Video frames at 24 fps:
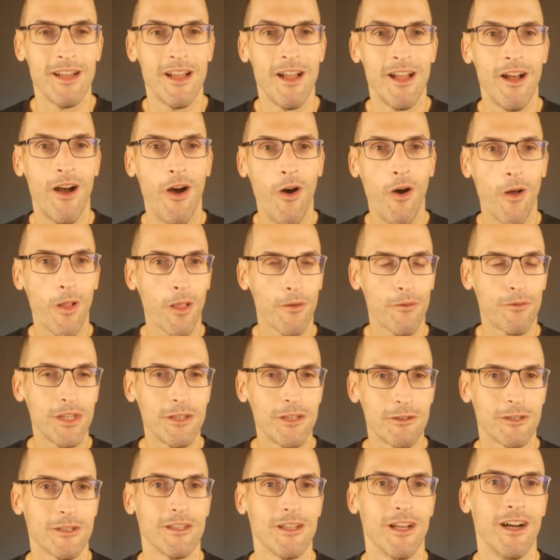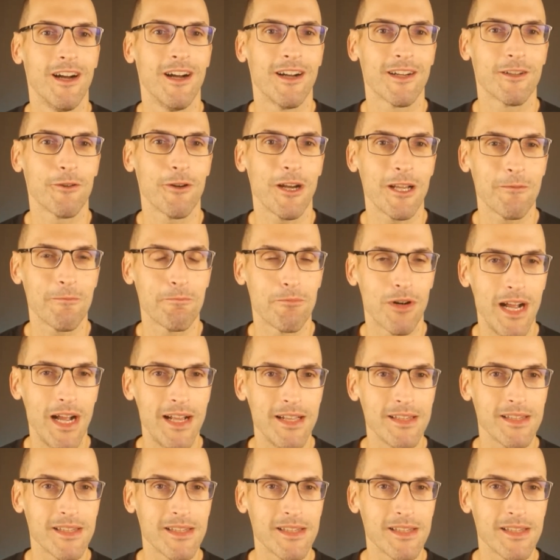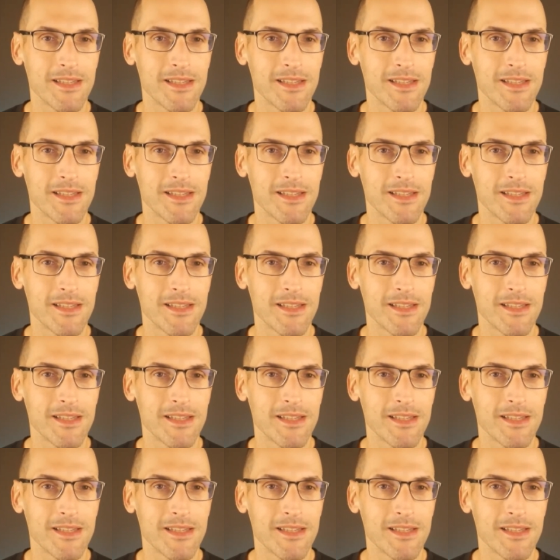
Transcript: all of these great brands.